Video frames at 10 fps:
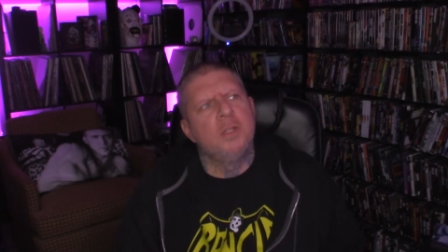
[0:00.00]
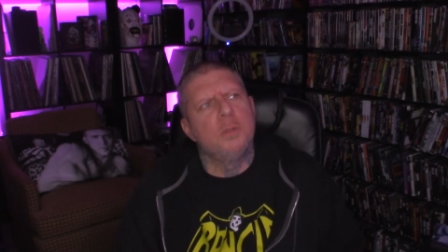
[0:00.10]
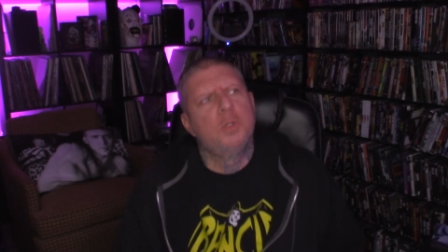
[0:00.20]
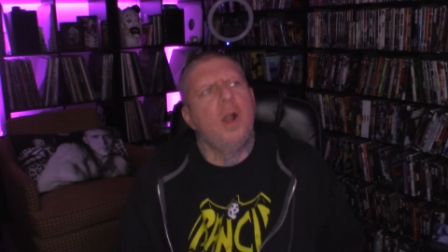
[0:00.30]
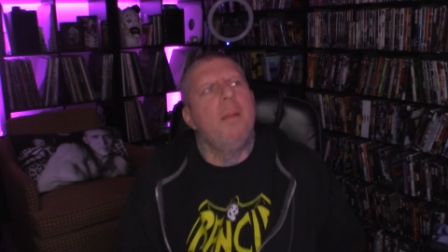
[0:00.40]

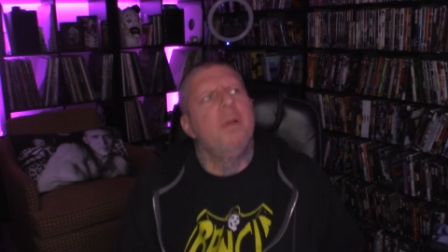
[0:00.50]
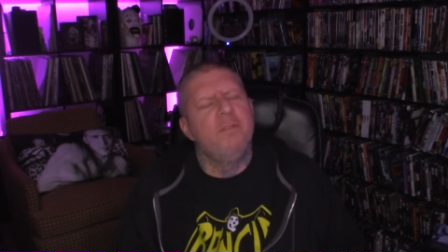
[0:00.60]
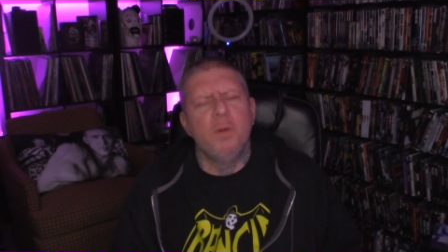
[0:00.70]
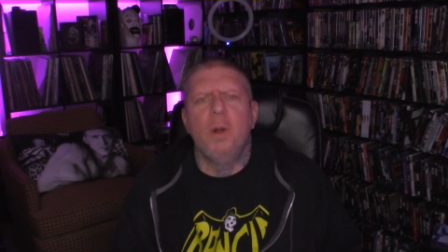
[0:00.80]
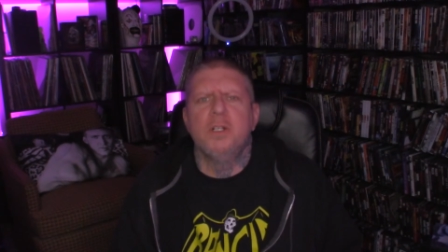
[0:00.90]
subscriber
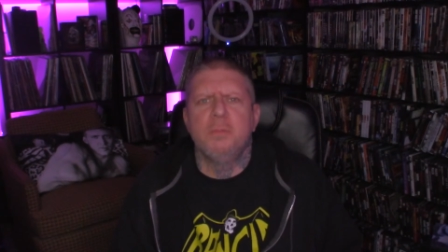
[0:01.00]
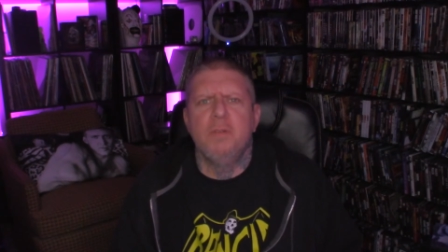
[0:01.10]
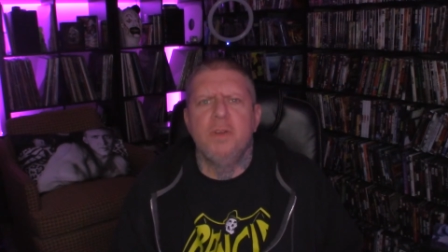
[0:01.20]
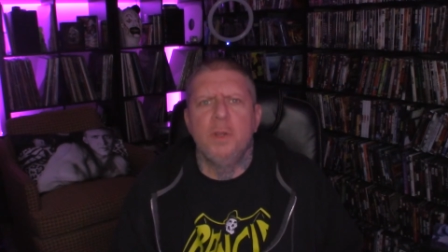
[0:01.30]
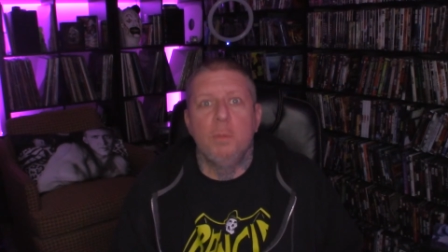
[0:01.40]
if you're watching my
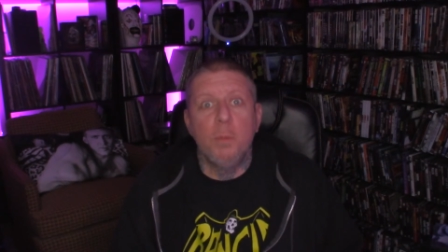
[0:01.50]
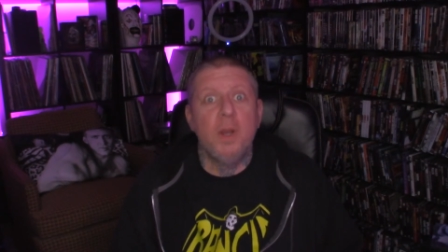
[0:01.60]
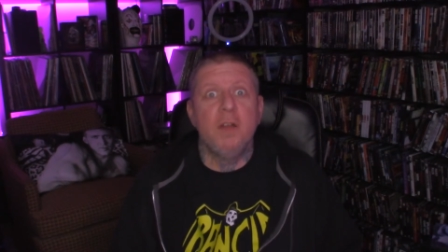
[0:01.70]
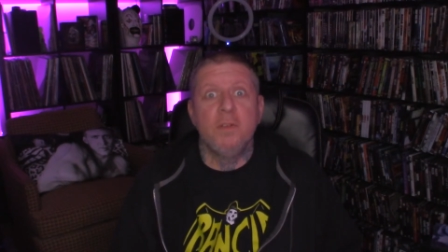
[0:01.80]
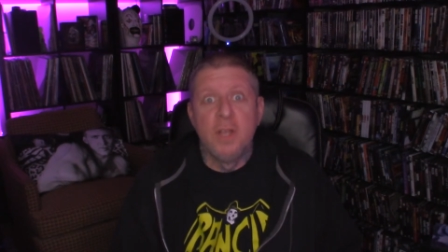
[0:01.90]
video, but
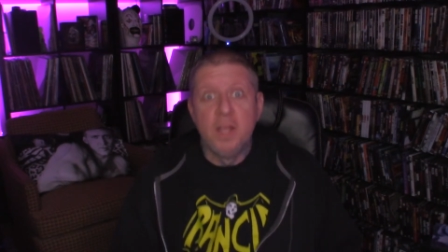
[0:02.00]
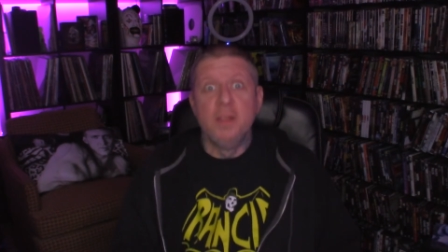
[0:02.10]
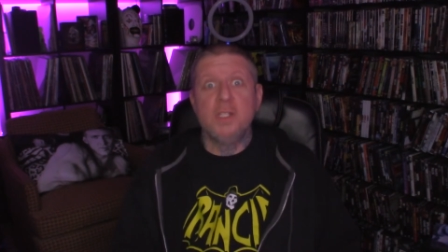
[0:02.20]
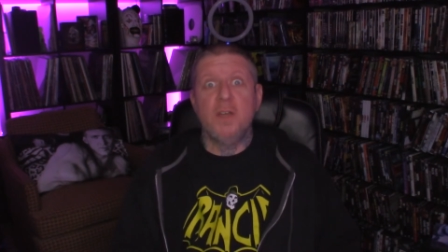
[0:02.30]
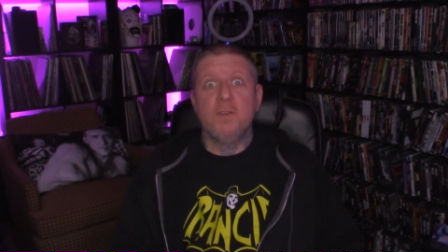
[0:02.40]
whatever.
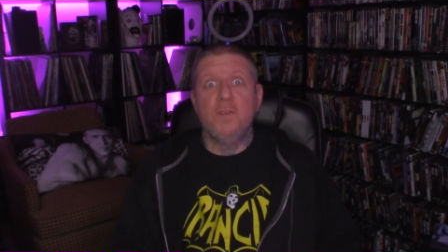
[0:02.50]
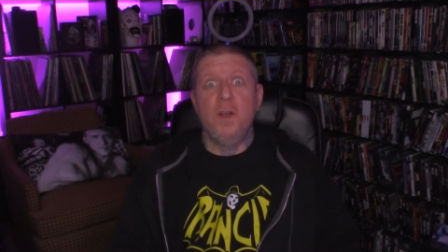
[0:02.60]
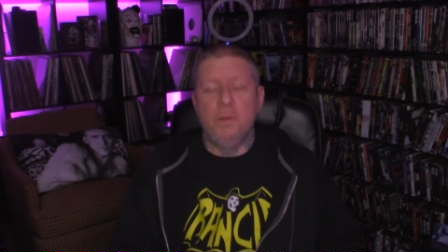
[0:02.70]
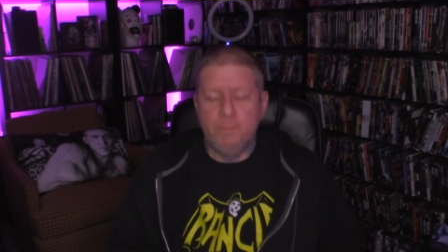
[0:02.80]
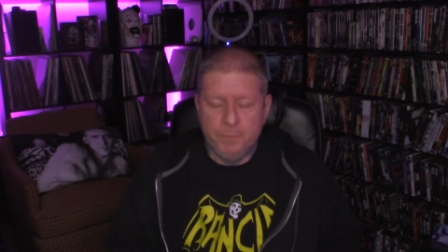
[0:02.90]
This stuff's
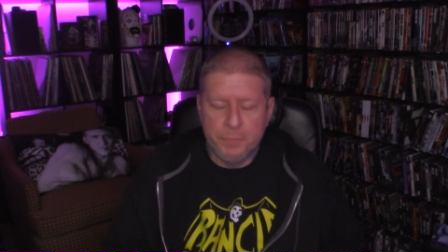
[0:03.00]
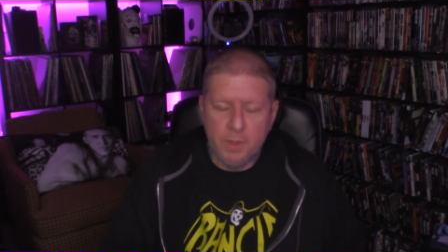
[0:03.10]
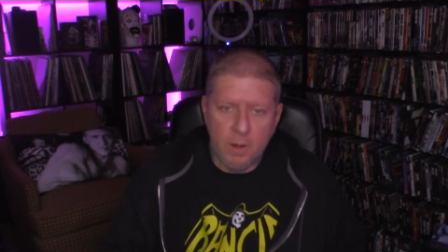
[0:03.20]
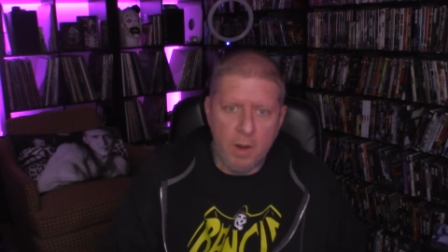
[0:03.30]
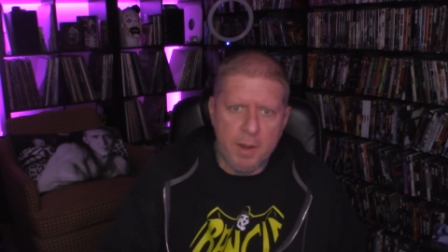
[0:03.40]
fun.
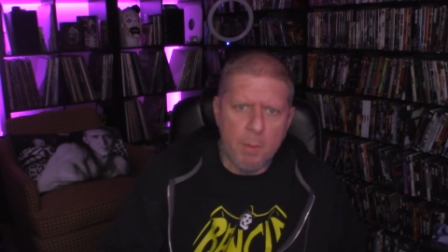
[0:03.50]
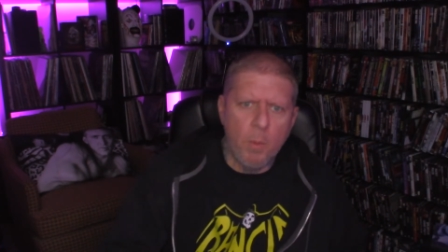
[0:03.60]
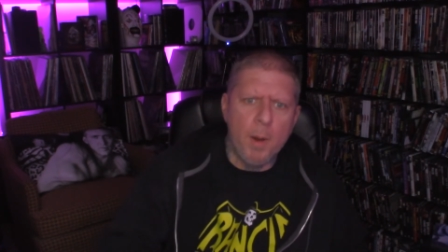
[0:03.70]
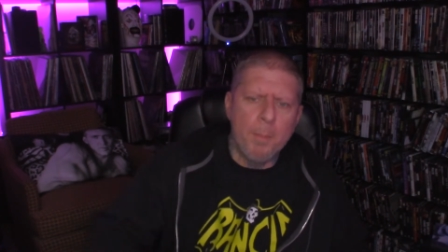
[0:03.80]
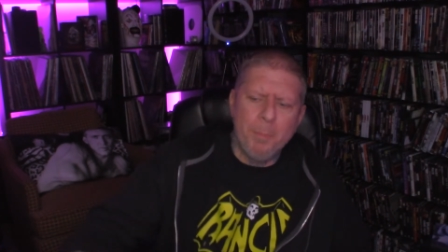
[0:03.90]
All right, number
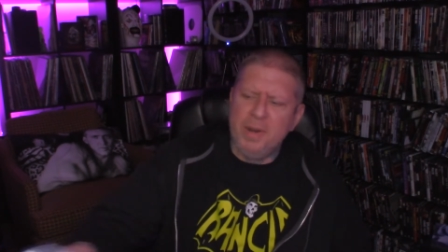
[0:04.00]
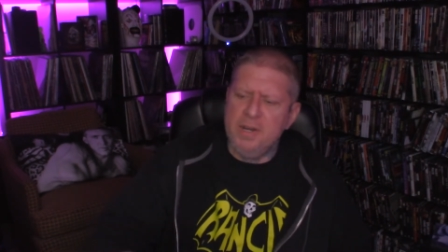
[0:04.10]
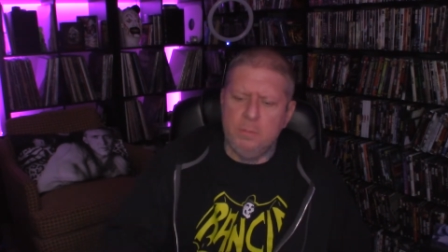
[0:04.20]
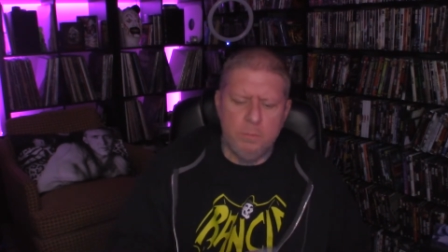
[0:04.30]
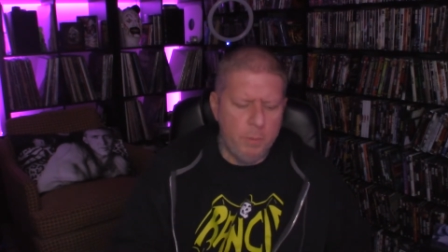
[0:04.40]
one,
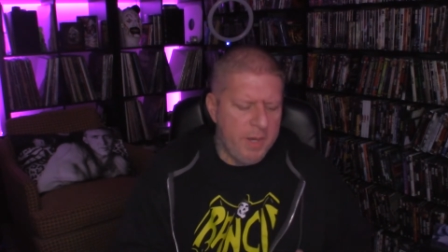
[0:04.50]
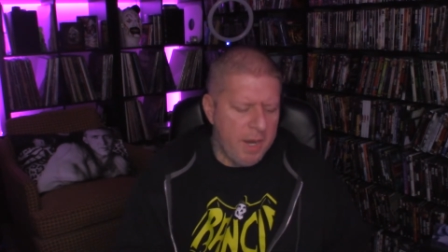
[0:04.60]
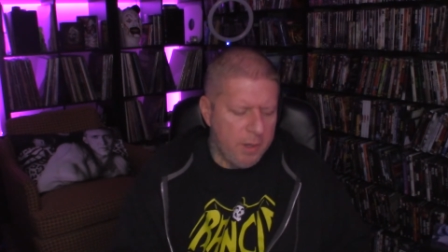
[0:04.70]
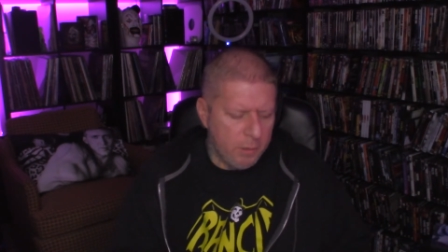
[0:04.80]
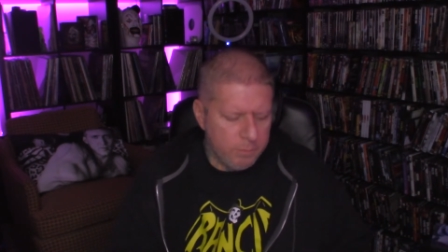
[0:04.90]
bam, what we got
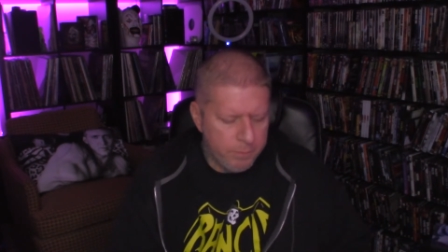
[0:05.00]
here?